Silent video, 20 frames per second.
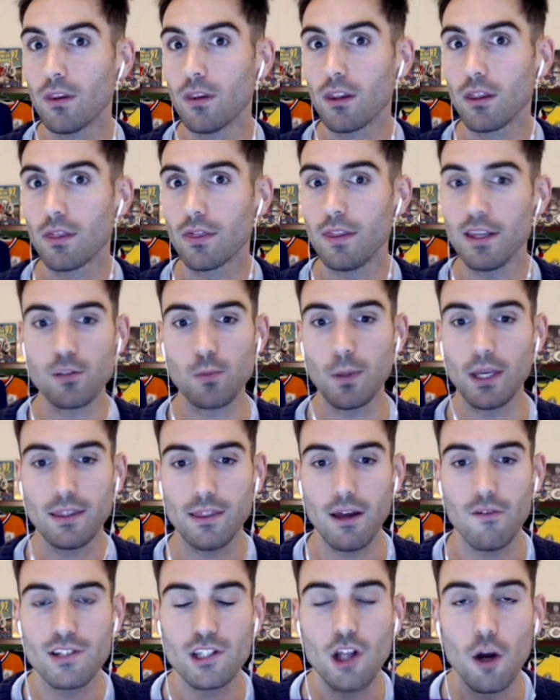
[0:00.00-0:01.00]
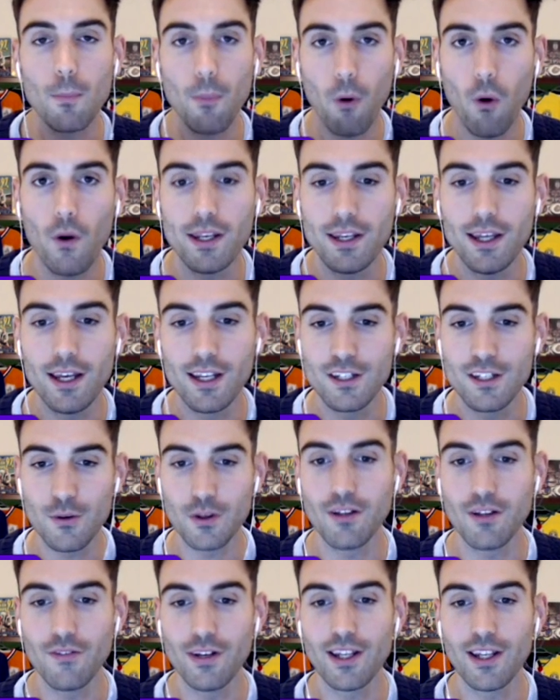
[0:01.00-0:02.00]
This week there is no point in doing
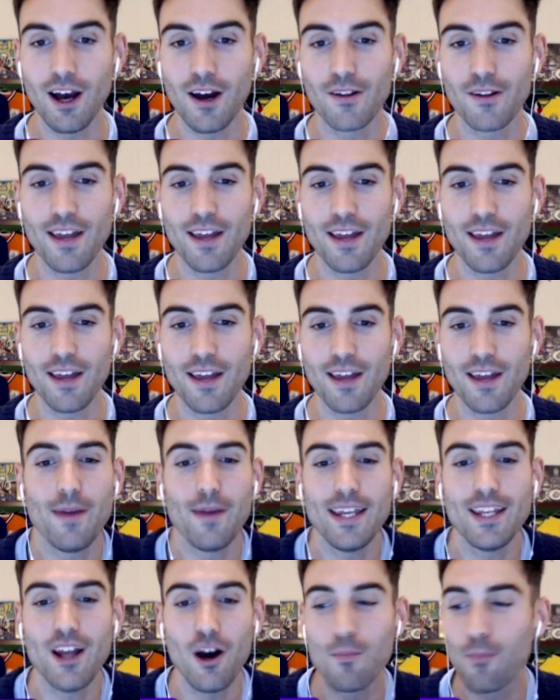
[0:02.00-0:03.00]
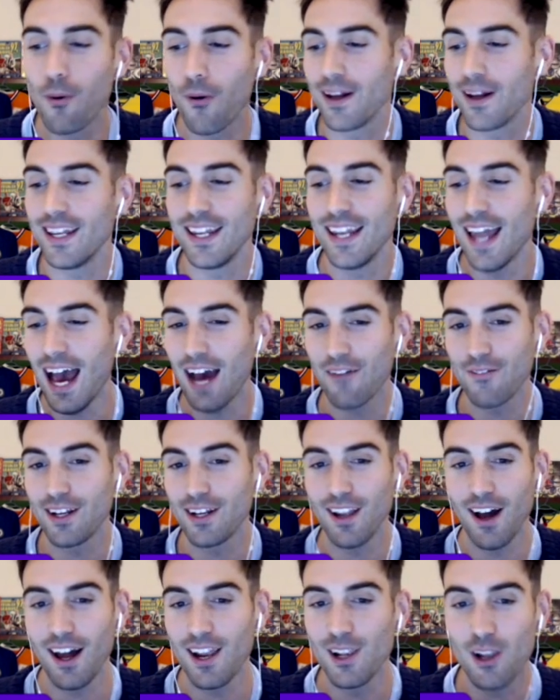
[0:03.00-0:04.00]
the video. There's, for me, no point in having
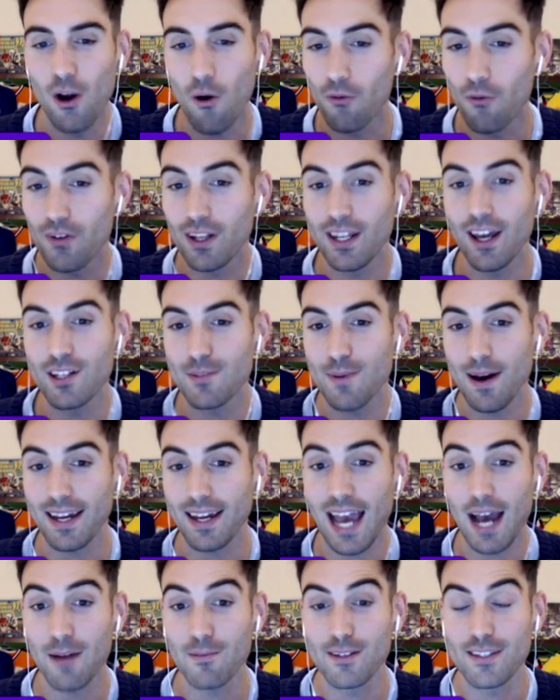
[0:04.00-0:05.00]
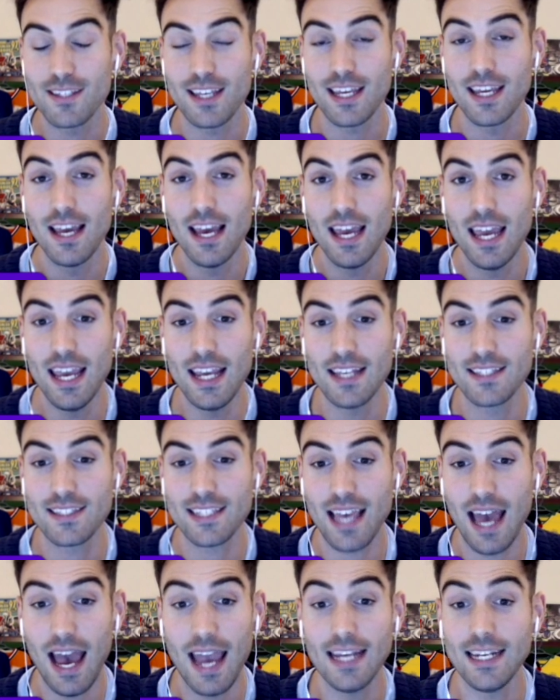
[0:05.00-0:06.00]
like long videos about captaincy. It's
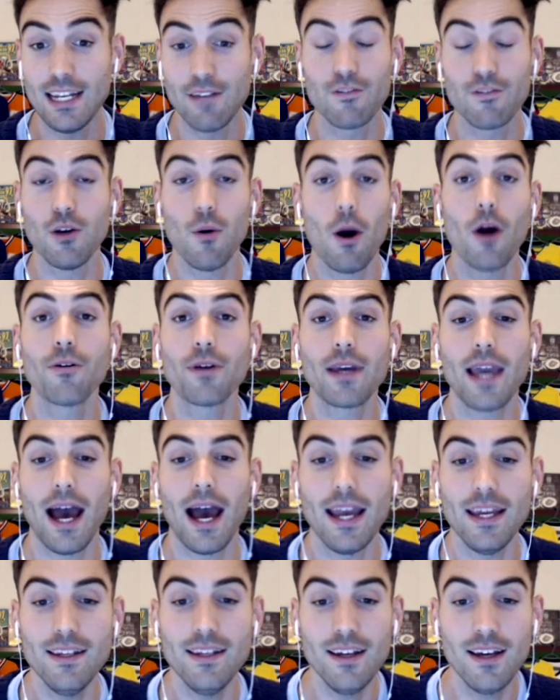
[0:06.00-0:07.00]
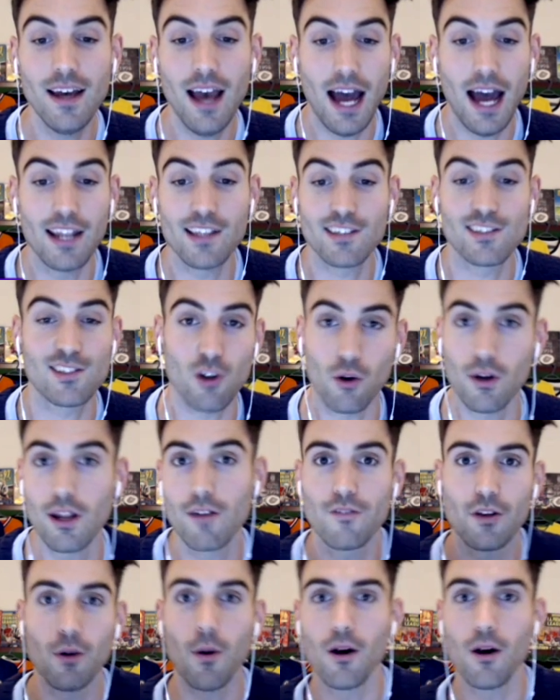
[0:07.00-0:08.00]
Kane if you own Kane, and it's Son
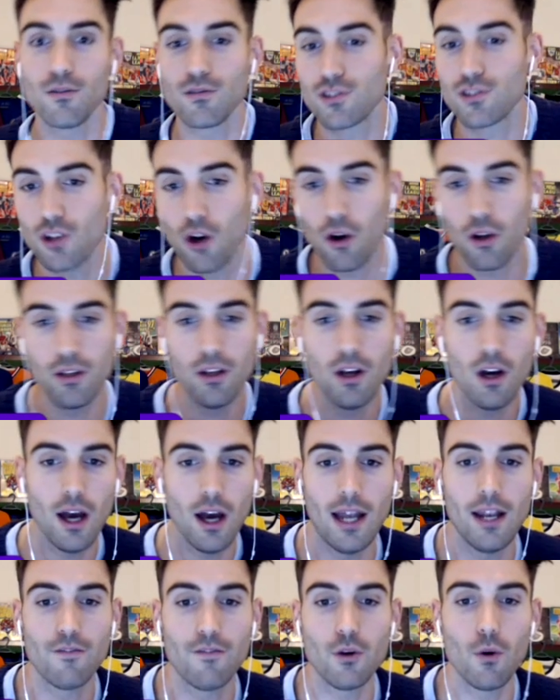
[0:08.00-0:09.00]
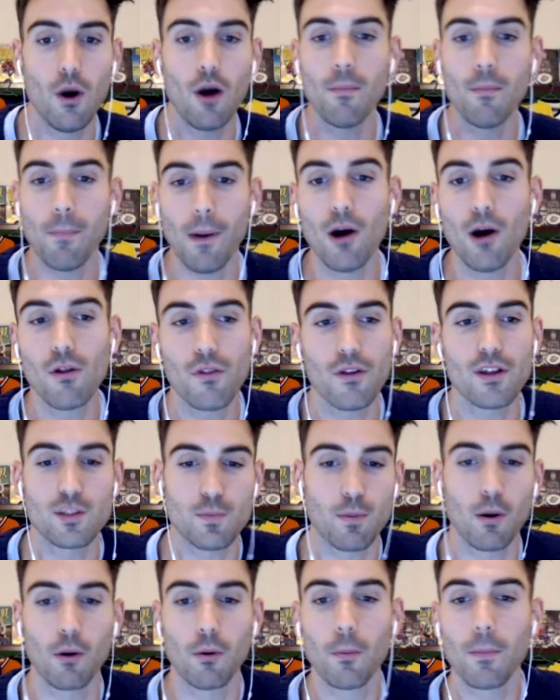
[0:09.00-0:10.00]
if you own Son, and if you own both, it's
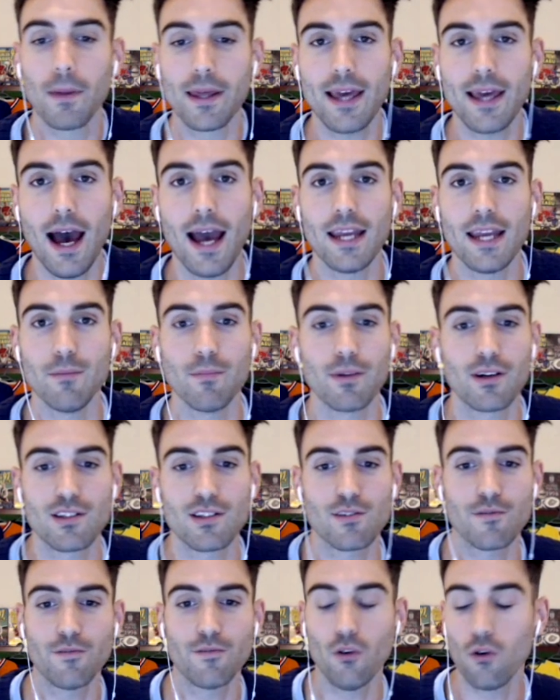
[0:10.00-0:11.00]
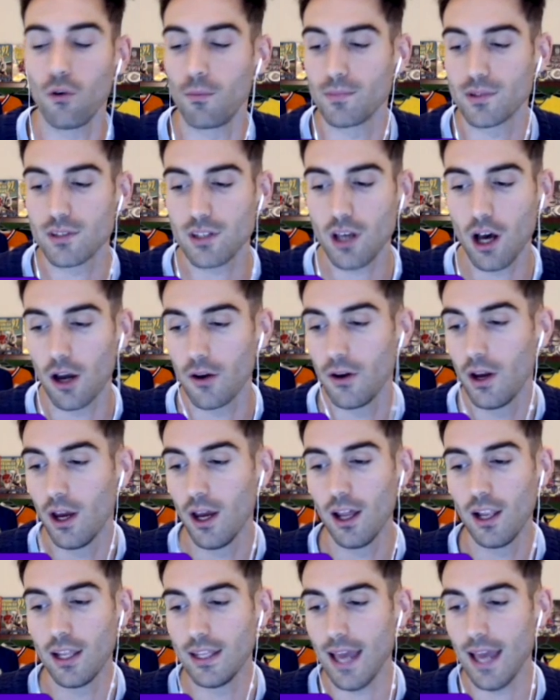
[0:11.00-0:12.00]
probably Kane because of form. So
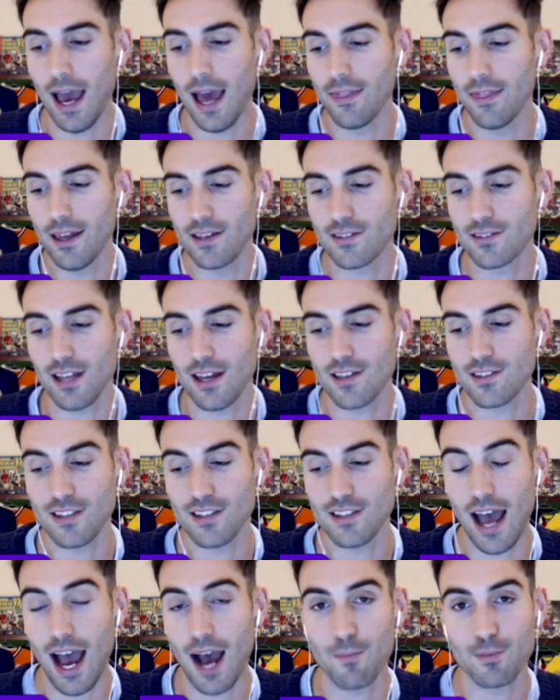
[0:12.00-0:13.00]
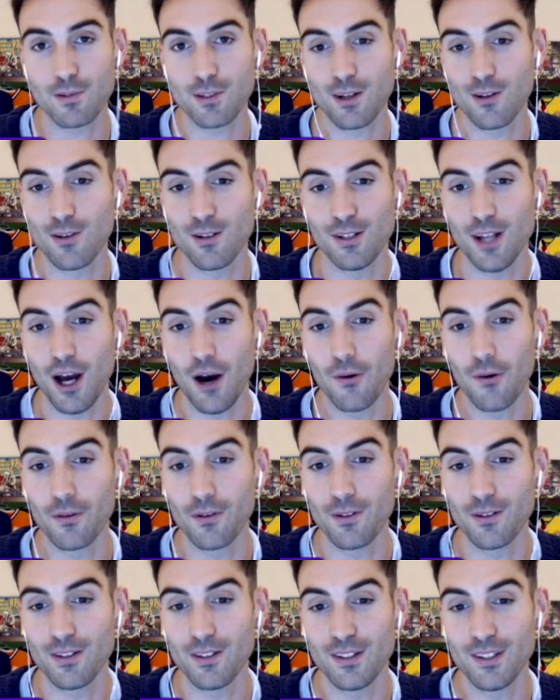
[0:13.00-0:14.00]
yeah, there's absolutely
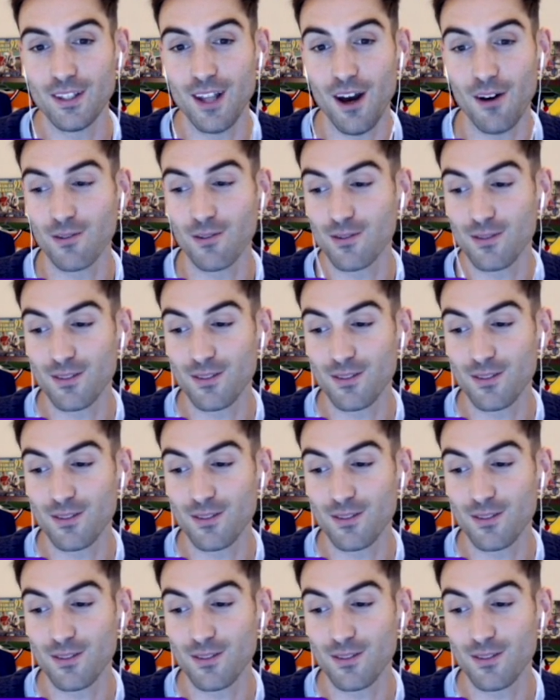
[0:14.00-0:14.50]
no.